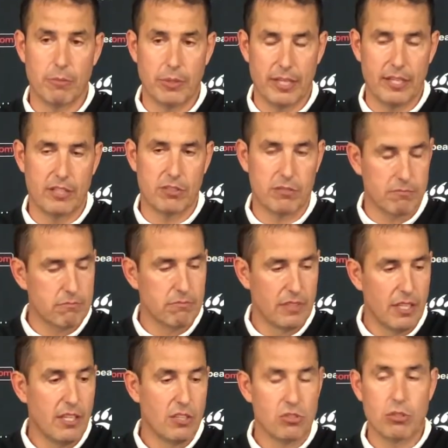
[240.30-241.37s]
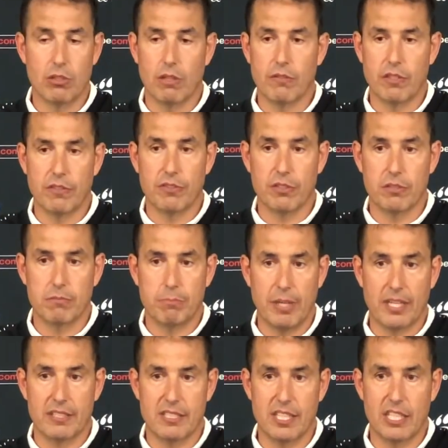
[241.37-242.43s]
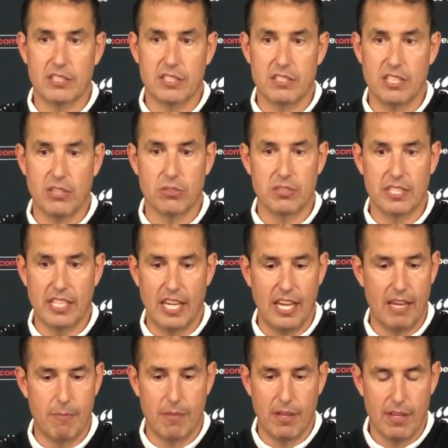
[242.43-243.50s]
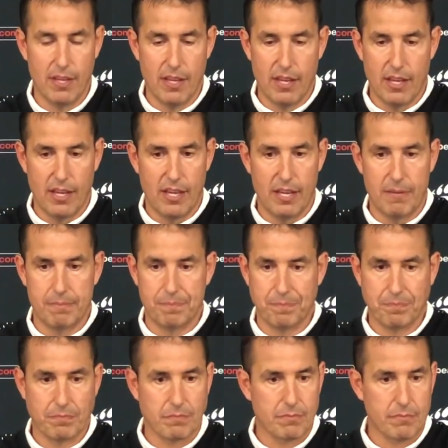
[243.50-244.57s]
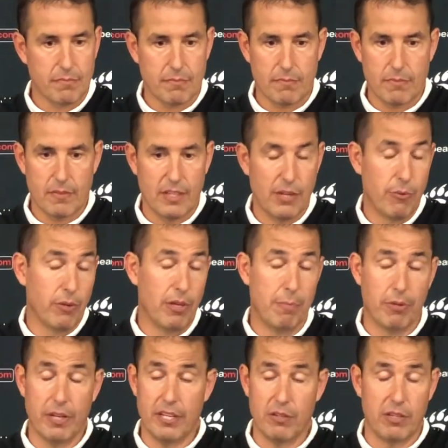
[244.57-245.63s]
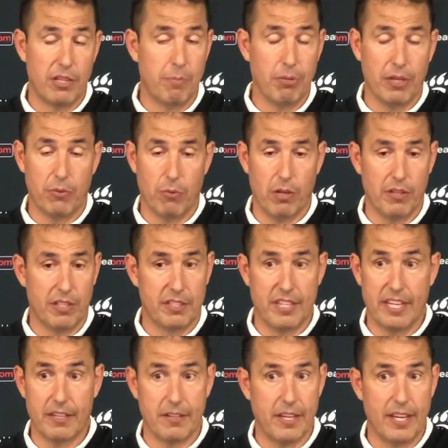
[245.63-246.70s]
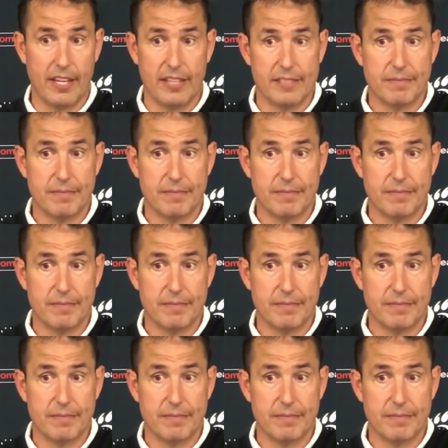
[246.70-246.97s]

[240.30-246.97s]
we get a turnover for pick 6 that seals the game. He played well the entire day.